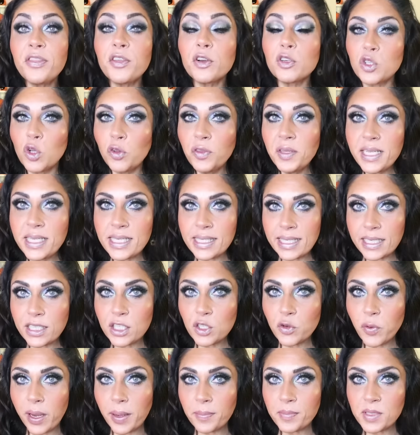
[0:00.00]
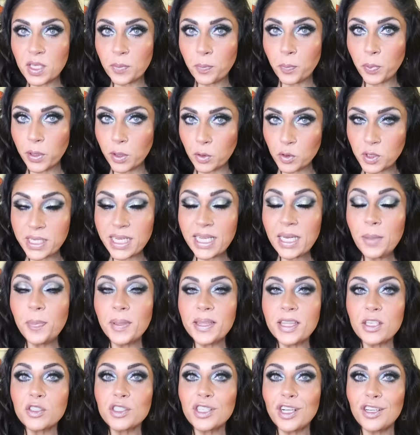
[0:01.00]
There's only six grams of protein,
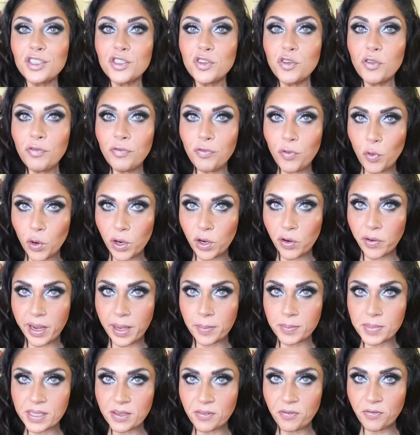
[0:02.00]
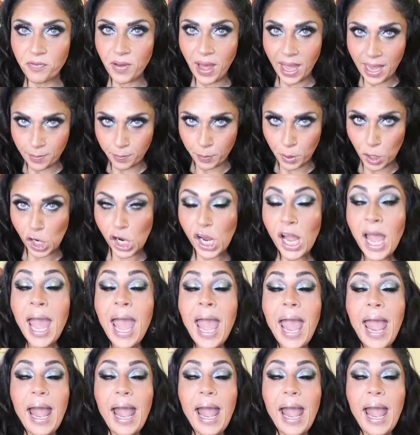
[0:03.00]
but there's also four grams of fiber.